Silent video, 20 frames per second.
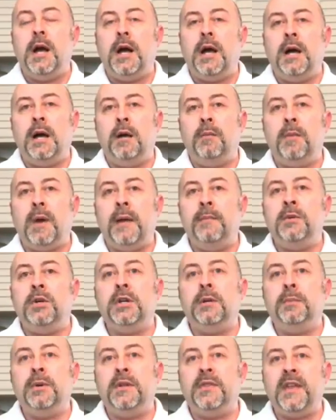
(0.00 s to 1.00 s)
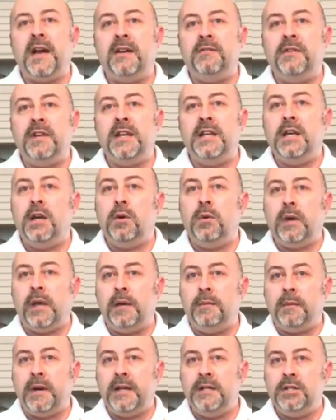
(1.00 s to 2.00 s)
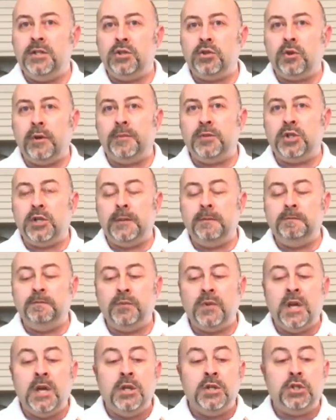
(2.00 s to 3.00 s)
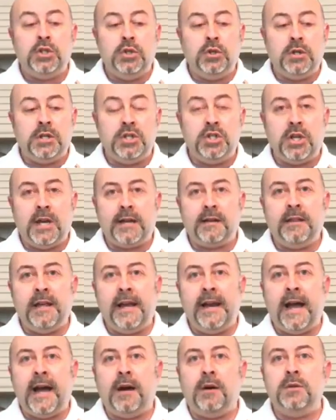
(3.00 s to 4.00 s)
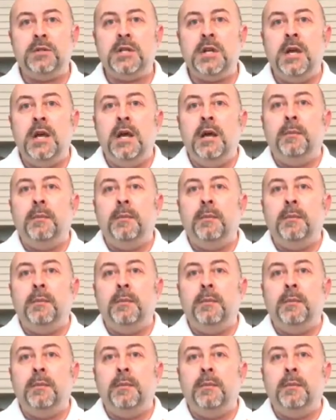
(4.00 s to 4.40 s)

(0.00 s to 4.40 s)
Um, I'm gonna put that video in my description so you can check that out.